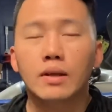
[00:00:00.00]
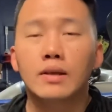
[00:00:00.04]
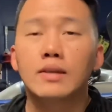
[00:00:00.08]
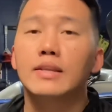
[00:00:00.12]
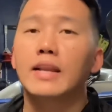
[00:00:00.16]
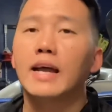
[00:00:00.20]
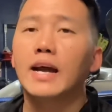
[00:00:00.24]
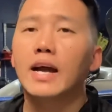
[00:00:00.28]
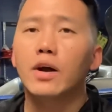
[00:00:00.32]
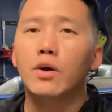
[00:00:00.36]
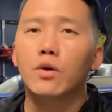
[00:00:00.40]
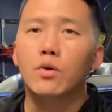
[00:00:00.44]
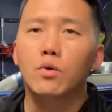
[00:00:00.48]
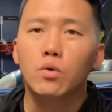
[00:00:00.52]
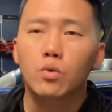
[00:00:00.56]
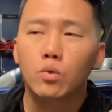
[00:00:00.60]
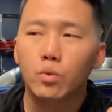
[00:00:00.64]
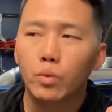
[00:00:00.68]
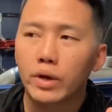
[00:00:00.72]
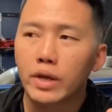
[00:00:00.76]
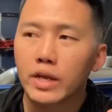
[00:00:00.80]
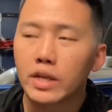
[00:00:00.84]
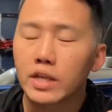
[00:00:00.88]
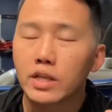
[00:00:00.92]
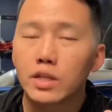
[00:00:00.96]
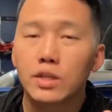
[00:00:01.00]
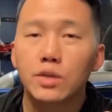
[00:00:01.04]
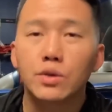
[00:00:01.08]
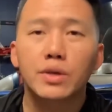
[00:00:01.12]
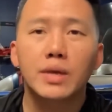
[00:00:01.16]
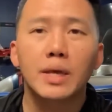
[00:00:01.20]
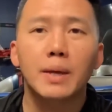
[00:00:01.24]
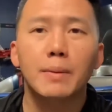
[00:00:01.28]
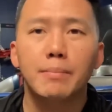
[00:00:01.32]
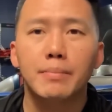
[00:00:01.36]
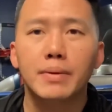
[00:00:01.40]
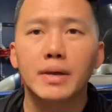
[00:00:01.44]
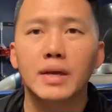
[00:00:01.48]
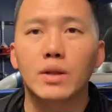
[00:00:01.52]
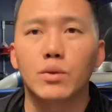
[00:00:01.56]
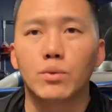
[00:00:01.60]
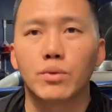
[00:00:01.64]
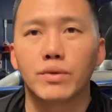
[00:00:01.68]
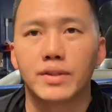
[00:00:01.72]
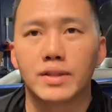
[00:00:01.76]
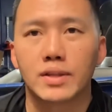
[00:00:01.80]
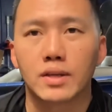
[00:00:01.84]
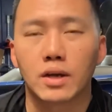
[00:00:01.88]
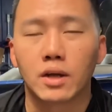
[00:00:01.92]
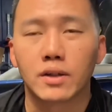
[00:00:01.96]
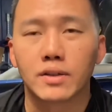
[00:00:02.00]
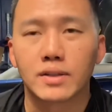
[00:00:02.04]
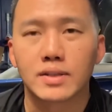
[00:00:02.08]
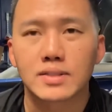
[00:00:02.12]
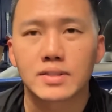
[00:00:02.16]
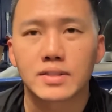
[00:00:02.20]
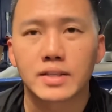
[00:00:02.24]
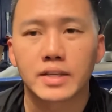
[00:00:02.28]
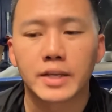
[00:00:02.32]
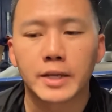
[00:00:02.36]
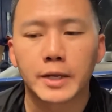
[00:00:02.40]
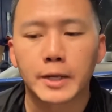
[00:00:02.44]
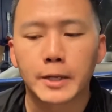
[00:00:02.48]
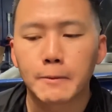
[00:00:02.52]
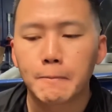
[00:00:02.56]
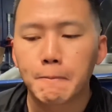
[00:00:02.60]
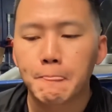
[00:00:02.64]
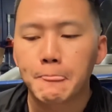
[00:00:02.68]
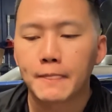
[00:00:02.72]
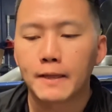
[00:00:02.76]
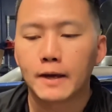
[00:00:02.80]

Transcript: Now, when you get bit on this thing,